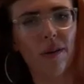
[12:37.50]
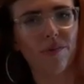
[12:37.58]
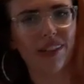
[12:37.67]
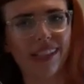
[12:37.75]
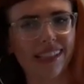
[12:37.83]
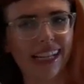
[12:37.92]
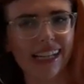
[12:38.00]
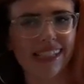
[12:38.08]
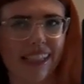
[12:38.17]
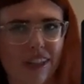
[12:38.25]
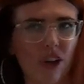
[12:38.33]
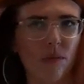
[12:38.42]
And
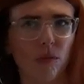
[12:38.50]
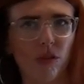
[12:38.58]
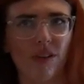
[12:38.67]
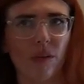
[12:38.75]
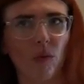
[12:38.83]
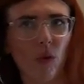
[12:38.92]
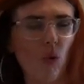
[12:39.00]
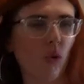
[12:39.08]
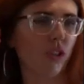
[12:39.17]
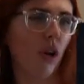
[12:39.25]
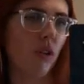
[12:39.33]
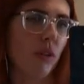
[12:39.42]
Stacey and her boyfriend were
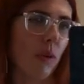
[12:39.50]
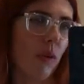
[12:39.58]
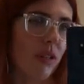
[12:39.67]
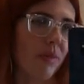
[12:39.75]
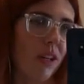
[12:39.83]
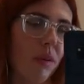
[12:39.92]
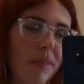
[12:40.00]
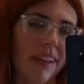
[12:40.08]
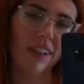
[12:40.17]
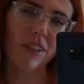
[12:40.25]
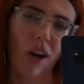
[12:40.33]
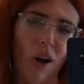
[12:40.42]
also supposed to be
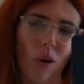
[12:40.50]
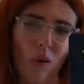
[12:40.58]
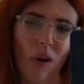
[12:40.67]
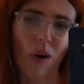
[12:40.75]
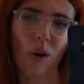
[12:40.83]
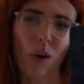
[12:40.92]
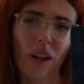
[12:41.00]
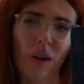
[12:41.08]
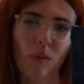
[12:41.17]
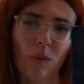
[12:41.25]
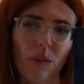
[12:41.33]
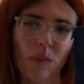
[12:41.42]
coming, so
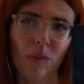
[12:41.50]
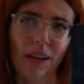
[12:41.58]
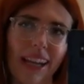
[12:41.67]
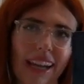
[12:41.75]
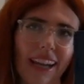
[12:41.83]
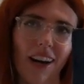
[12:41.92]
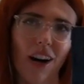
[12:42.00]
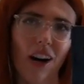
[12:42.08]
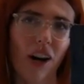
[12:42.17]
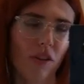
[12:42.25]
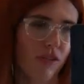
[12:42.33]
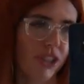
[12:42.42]
we
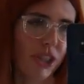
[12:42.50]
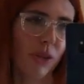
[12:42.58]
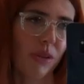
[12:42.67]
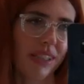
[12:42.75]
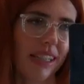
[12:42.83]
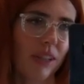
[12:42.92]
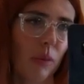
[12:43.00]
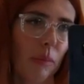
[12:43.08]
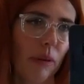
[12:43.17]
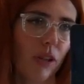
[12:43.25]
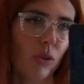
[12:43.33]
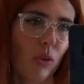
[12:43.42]
are reduced
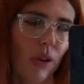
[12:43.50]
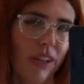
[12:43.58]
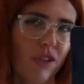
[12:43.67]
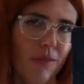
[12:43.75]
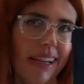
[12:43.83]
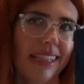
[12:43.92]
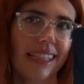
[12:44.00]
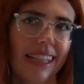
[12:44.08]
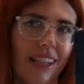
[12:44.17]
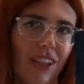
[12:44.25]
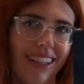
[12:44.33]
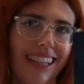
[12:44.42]
in numbers quite dramatically.